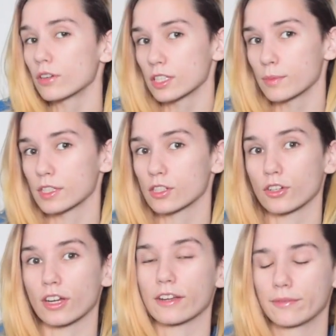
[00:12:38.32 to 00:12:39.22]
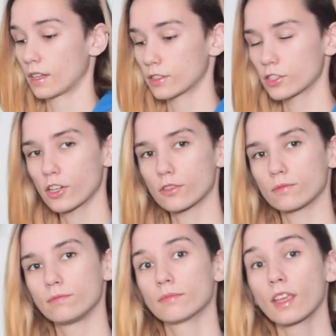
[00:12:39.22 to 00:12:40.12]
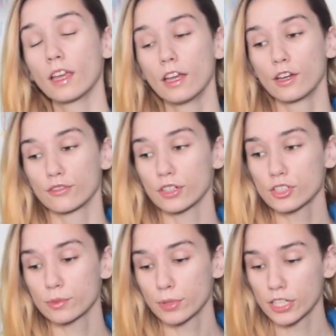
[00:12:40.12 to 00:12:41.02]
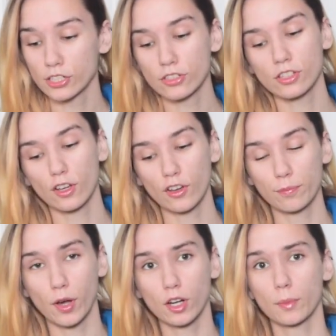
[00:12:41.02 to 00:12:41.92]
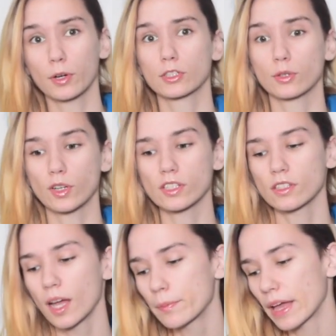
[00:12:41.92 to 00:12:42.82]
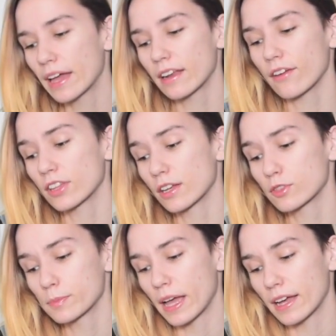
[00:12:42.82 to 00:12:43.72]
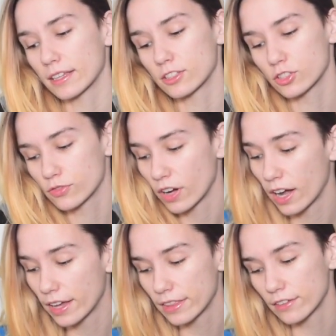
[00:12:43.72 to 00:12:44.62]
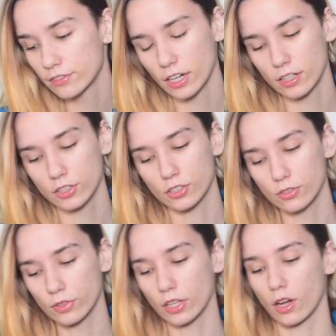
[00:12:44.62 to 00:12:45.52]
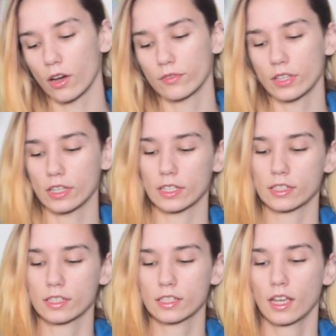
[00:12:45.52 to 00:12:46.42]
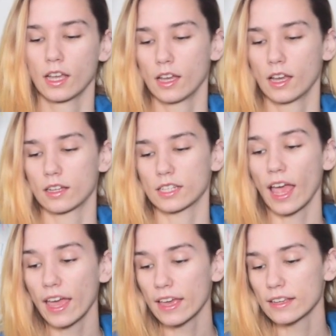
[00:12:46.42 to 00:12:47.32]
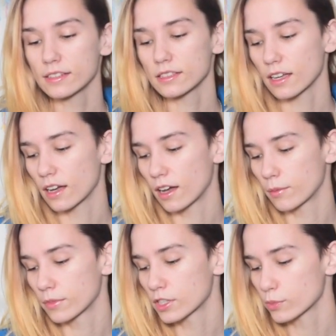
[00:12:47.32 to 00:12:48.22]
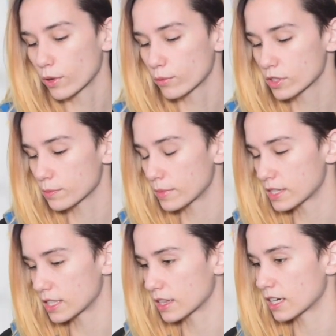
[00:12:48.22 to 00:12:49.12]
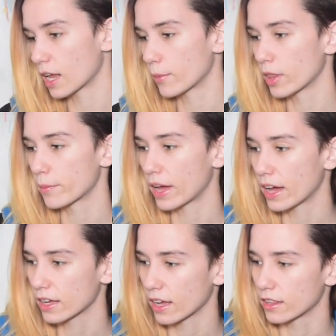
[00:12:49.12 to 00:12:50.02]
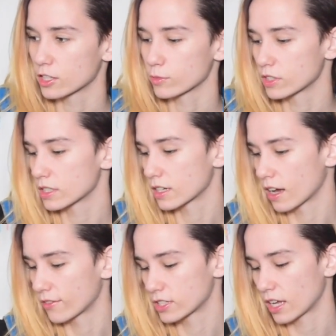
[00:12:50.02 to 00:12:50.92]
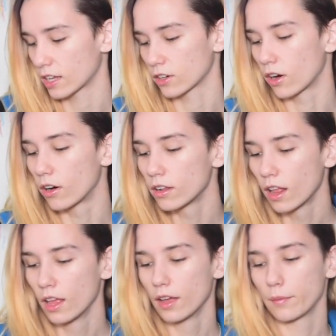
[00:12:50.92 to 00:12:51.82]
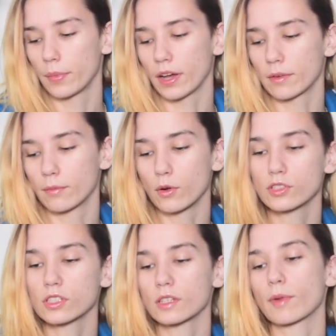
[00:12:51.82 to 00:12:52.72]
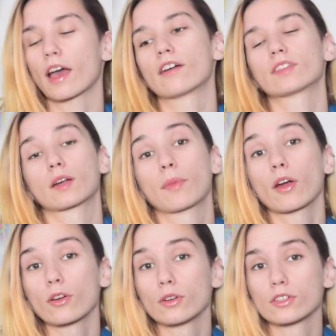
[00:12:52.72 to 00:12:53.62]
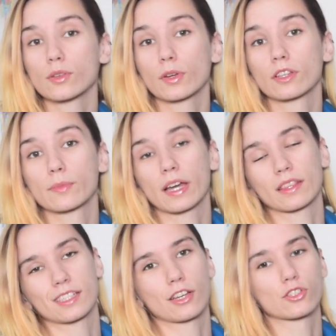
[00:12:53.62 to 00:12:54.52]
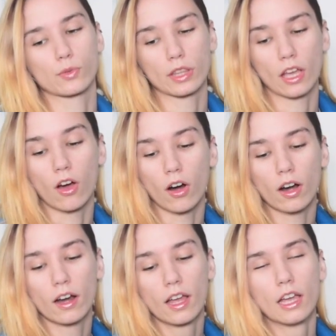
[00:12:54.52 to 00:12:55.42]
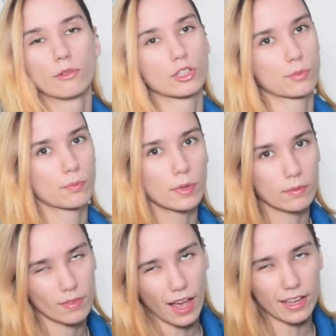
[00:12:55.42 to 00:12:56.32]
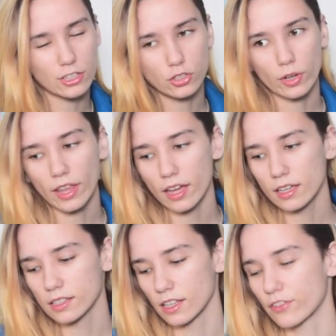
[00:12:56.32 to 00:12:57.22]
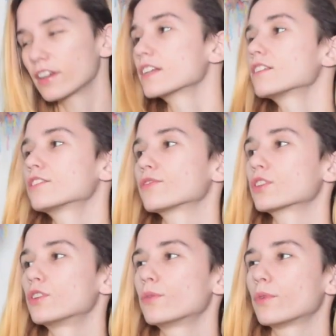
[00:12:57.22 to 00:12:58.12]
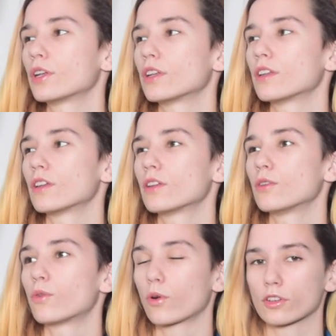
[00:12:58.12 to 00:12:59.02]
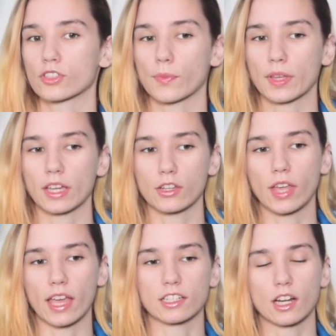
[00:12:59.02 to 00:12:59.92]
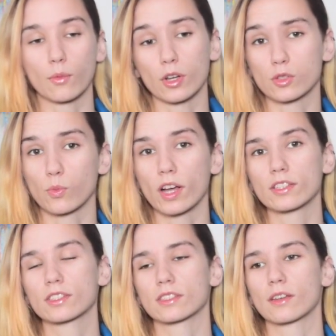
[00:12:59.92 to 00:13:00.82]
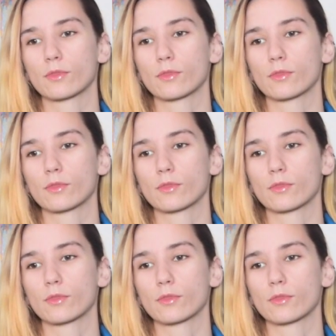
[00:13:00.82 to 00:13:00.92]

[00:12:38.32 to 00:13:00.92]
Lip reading: Christmas tree. So, first impressions of Bonka bird toys, not bad. Everything was packaged fine. They've got good, really obvious tags. This one was missing the name on the back, and this one didn't have a tag at all. But most of them have like a barcode or something on the back that tells you what they are, which I enjoy that because I find it a little difficult when you order something and you can't tell what's what. So then